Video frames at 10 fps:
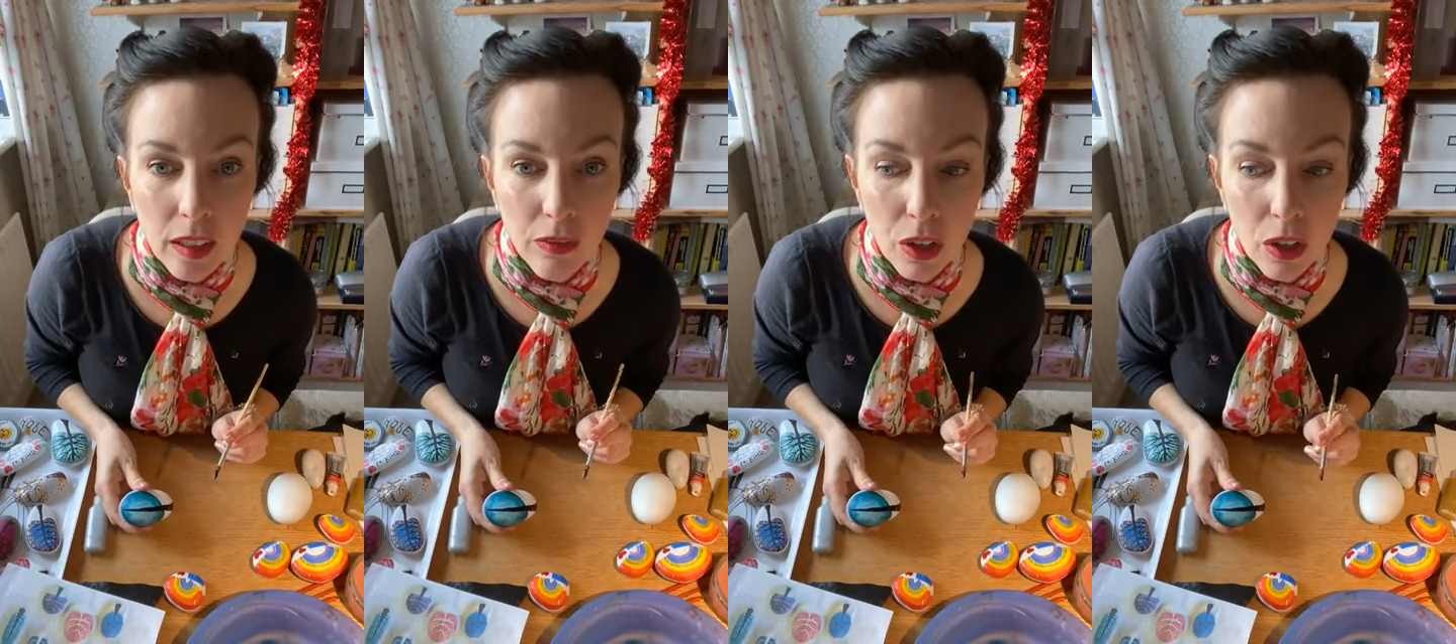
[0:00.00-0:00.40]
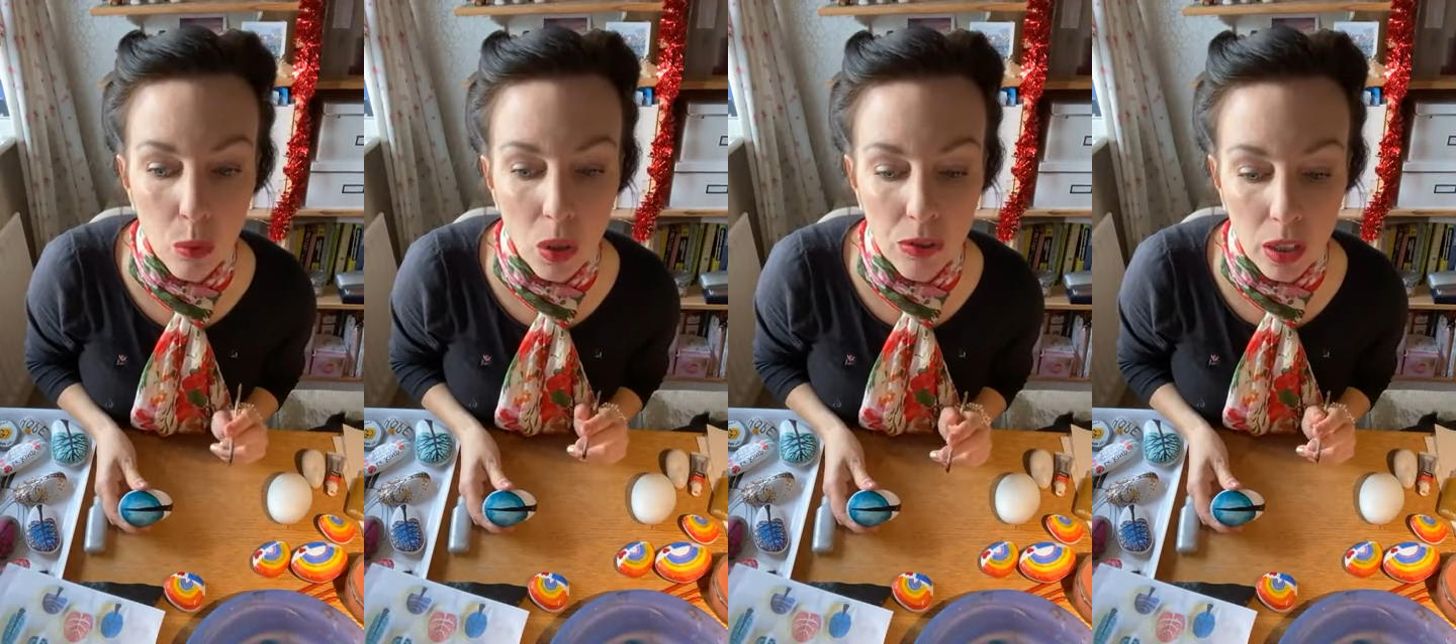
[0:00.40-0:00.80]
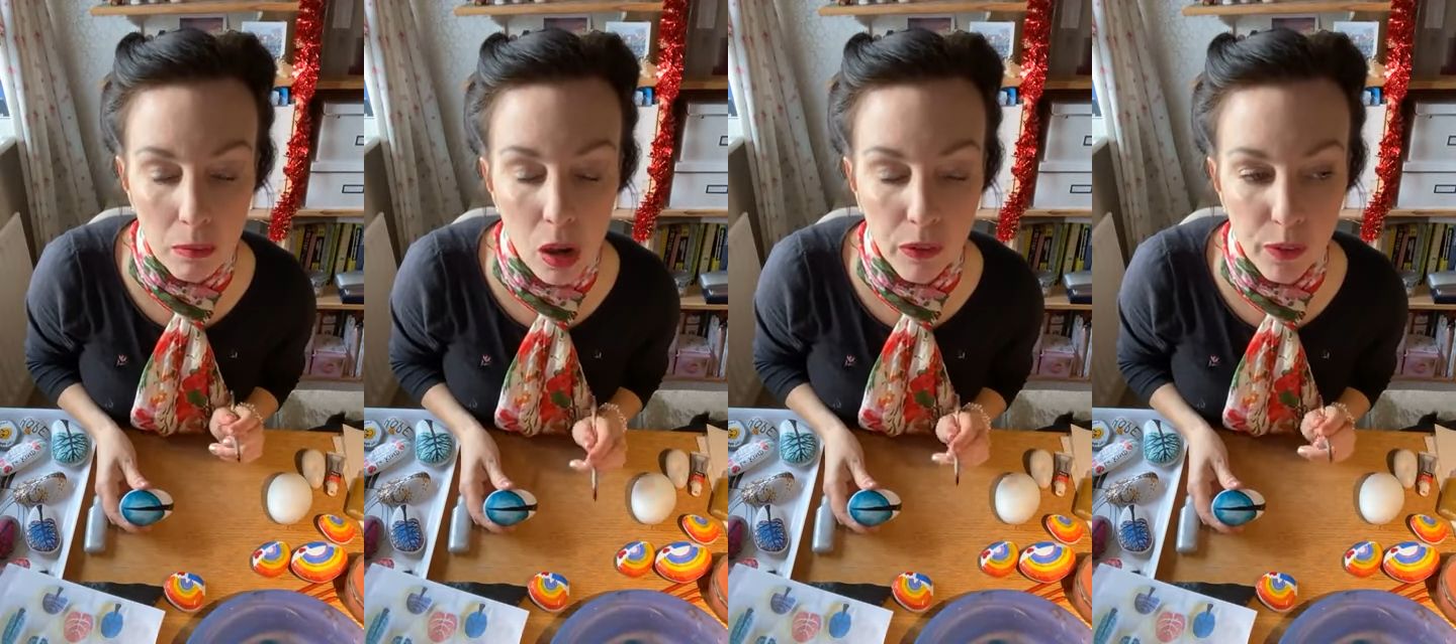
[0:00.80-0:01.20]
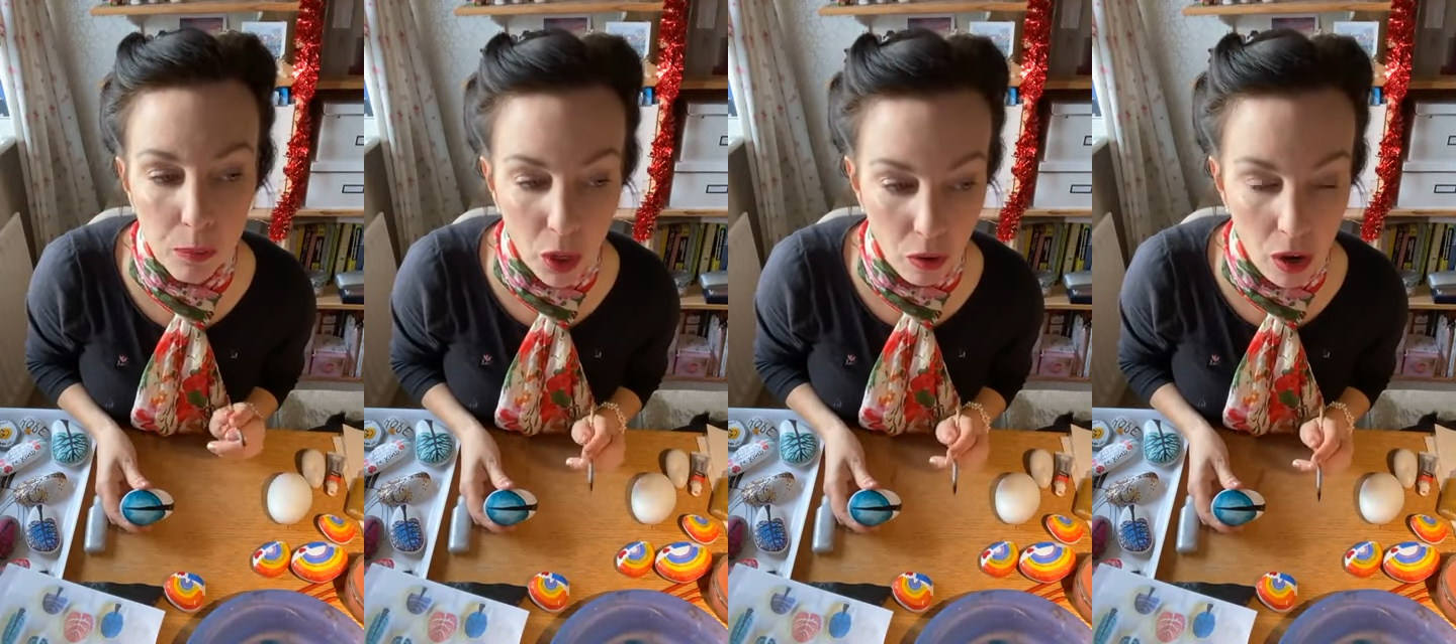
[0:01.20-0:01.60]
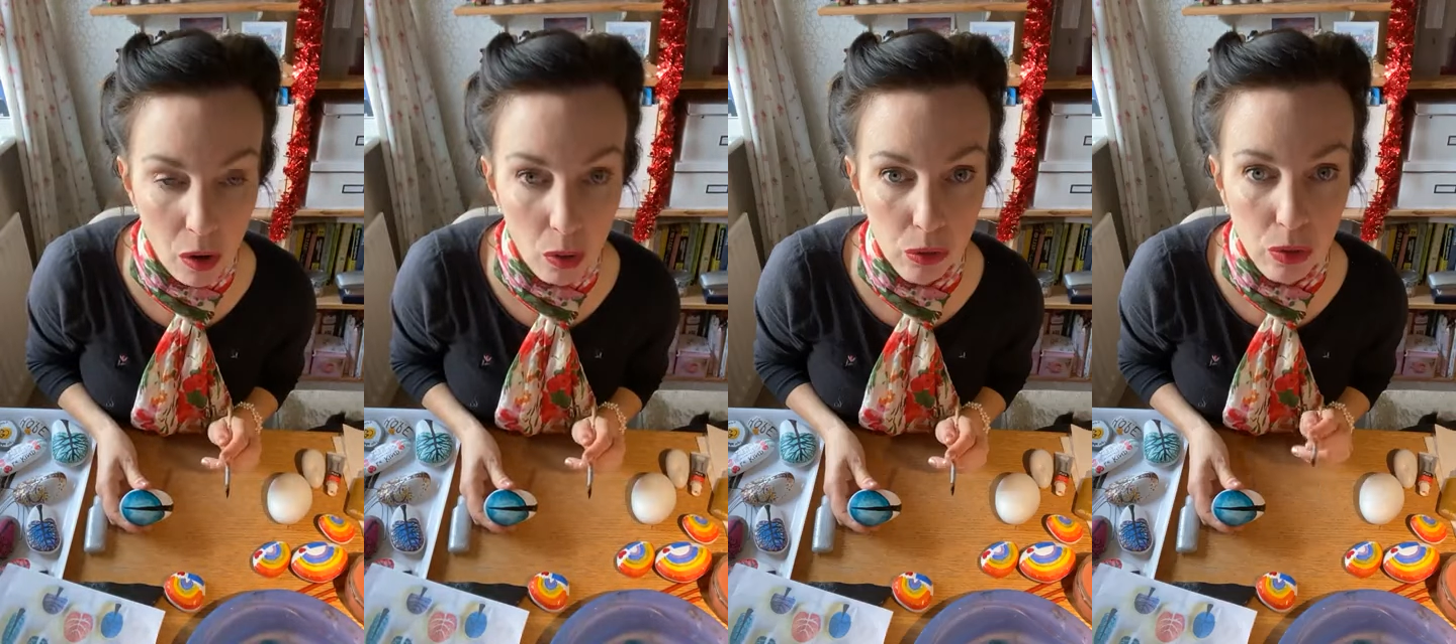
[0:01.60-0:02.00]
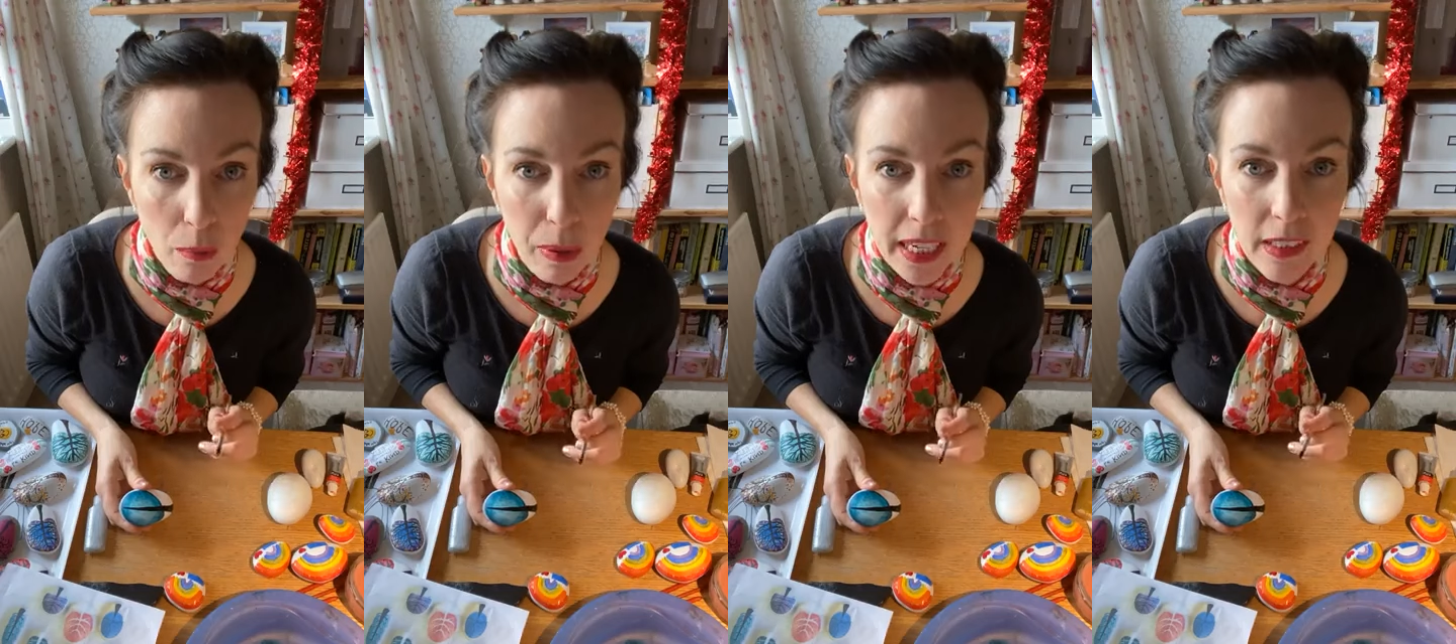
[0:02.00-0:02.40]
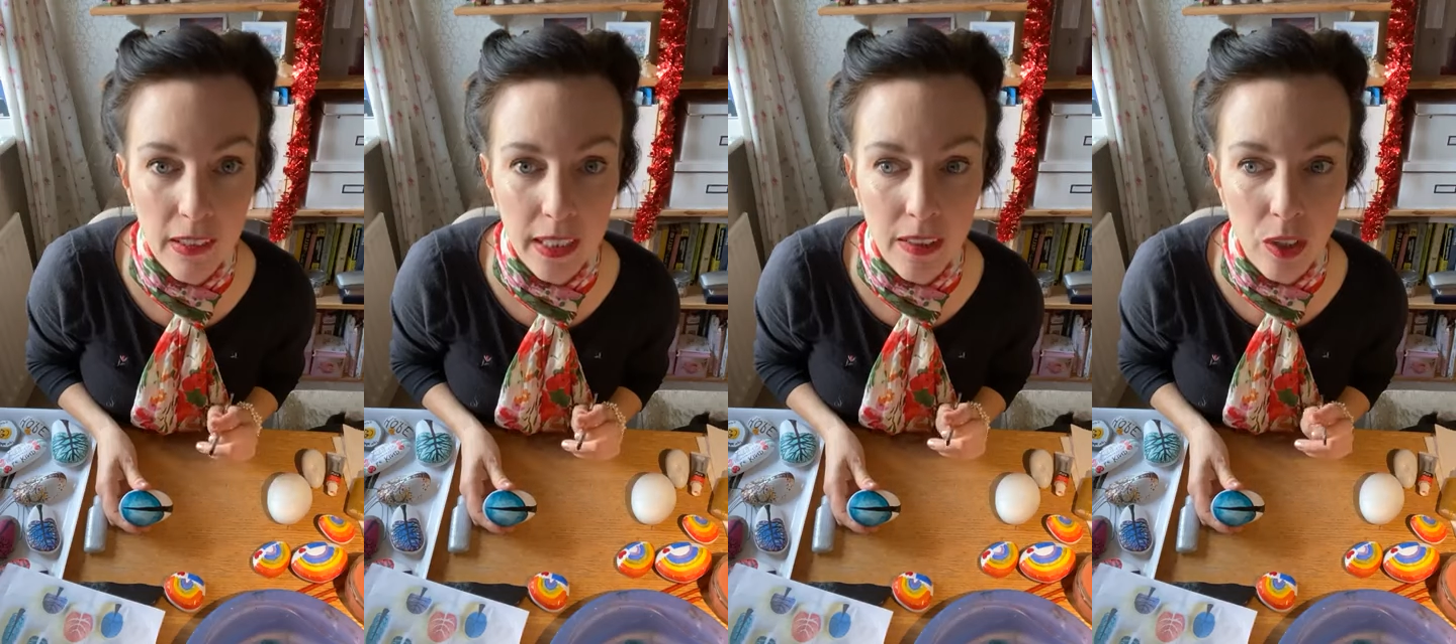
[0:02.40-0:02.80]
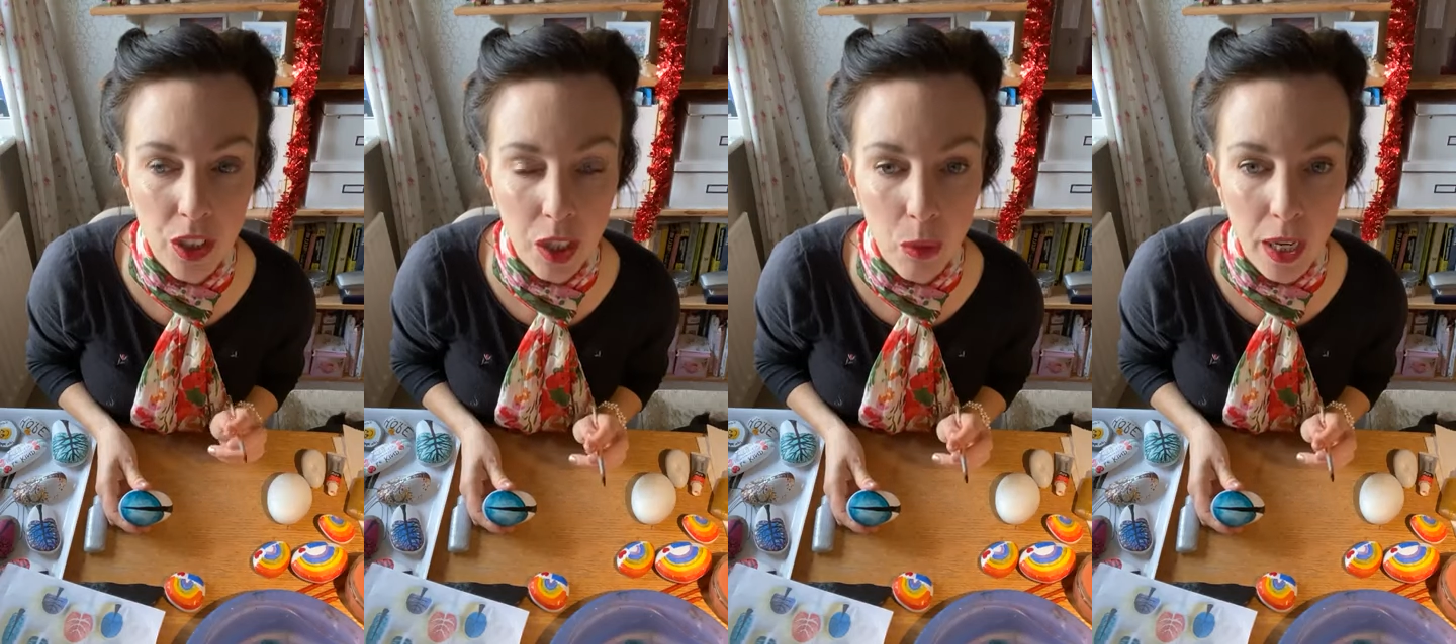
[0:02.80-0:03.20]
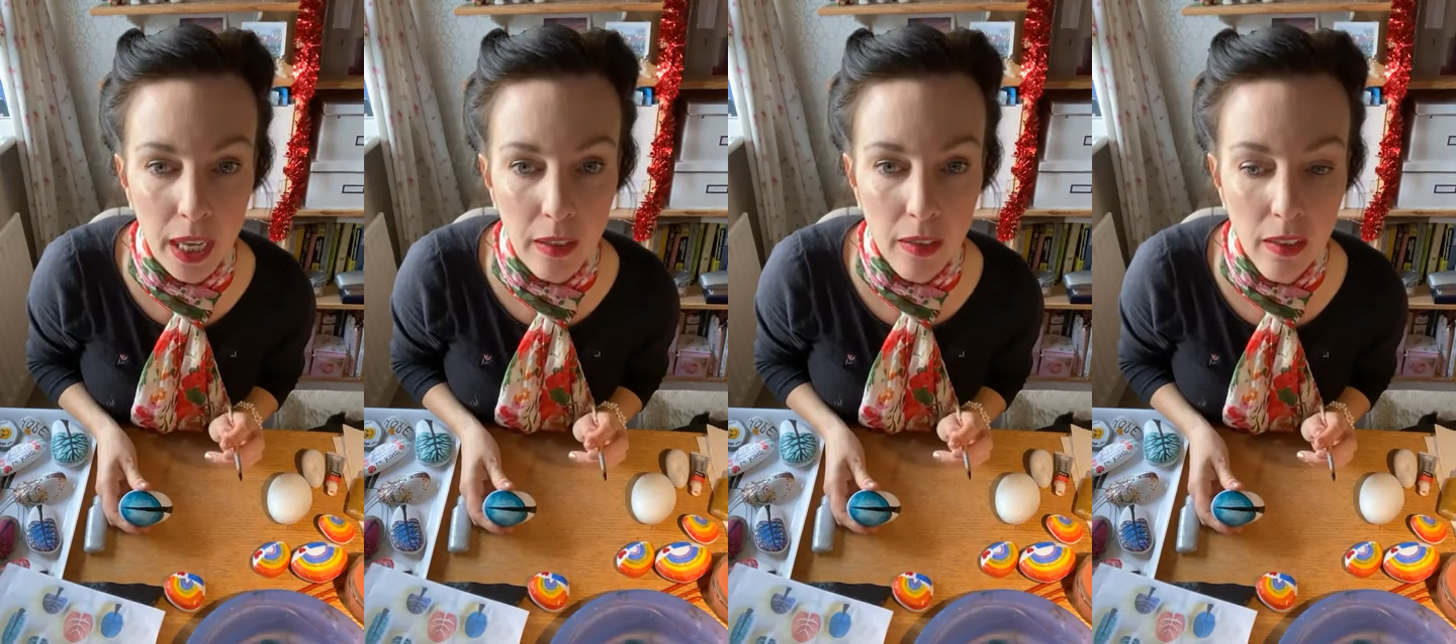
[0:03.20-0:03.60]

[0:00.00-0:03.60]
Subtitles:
I'm off tomorrow, so I'm painting in the unit.